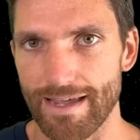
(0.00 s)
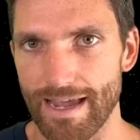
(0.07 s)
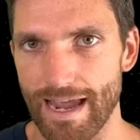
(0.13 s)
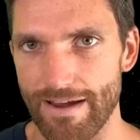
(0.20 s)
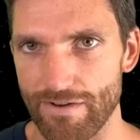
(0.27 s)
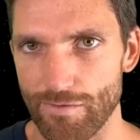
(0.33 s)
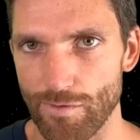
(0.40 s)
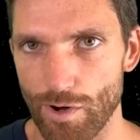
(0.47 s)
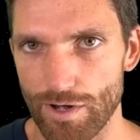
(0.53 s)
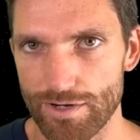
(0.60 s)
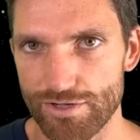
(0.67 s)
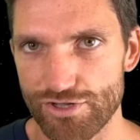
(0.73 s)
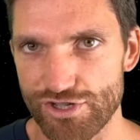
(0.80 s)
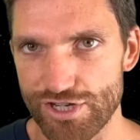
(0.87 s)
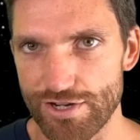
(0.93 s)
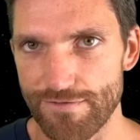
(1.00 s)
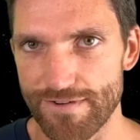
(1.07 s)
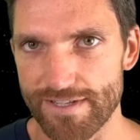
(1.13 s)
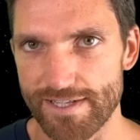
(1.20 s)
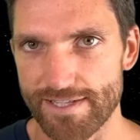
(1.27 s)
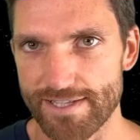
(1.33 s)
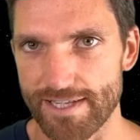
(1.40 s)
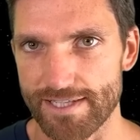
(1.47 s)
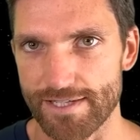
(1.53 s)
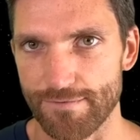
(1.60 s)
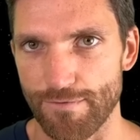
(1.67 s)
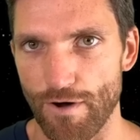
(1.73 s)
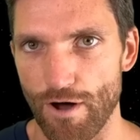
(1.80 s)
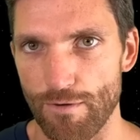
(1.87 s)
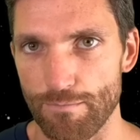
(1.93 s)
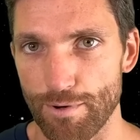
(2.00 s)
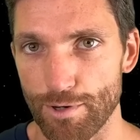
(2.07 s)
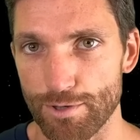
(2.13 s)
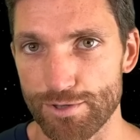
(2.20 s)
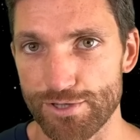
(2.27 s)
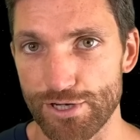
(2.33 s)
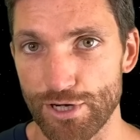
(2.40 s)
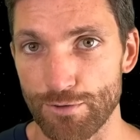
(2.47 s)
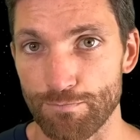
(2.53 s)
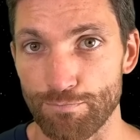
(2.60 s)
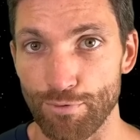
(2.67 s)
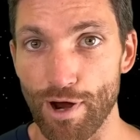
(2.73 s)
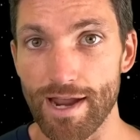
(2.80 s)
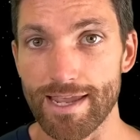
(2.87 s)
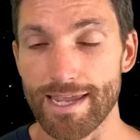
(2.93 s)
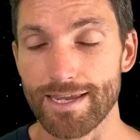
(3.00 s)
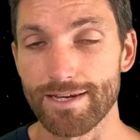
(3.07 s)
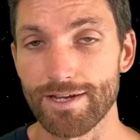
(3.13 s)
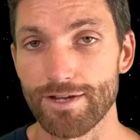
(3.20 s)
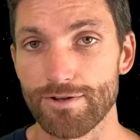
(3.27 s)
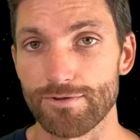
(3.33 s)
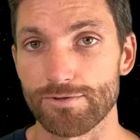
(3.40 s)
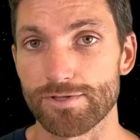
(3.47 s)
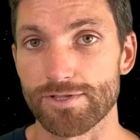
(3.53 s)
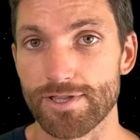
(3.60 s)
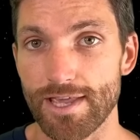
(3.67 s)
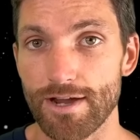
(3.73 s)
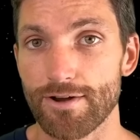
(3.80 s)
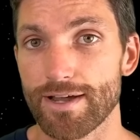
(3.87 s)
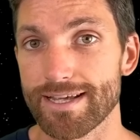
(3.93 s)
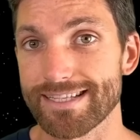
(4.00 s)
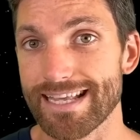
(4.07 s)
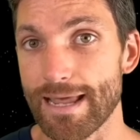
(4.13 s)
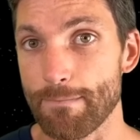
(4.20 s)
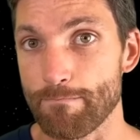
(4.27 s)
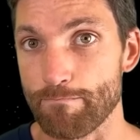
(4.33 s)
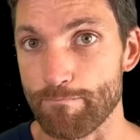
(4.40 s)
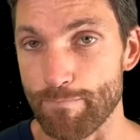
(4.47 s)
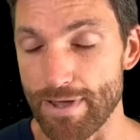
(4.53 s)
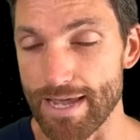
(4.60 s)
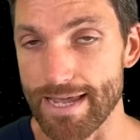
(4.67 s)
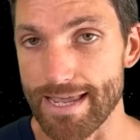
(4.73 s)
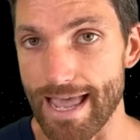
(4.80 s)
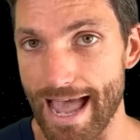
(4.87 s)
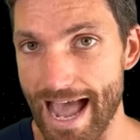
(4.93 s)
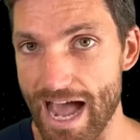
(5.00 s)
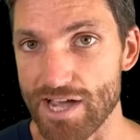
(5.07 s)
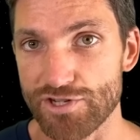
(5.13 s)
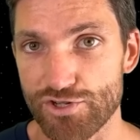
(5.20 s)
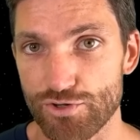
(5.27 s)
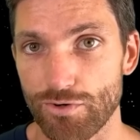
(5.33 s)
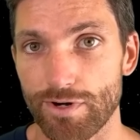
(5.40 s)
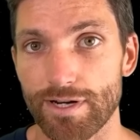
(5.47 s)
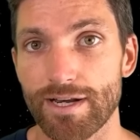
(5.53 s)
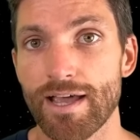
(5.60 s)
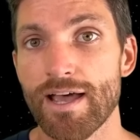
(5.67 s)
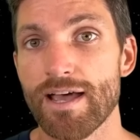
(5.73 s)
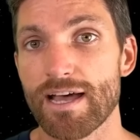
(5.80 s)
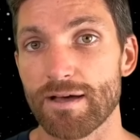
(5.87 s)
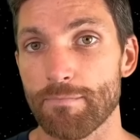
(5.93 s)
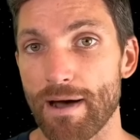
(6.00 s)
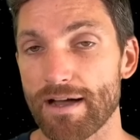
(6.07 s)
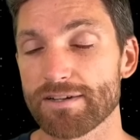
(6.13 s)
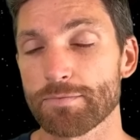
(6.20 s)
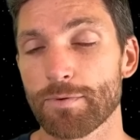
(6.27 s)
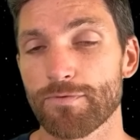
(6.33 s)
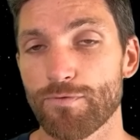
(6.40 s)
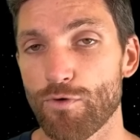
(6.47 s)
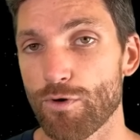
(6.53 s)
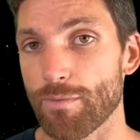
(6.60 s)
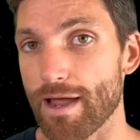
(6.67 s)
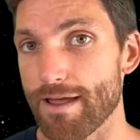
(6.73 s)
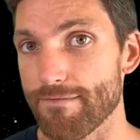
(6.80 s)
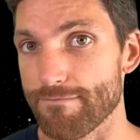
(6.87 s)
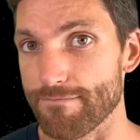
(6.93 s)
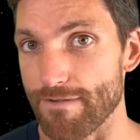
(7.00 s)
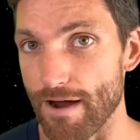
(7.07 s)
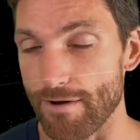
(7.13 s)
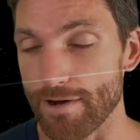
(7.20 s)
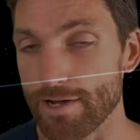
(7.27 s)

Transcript: Hey everyone, geophysicist Stefan Burns here. Breaking news, there is a big asteroid about to perform a very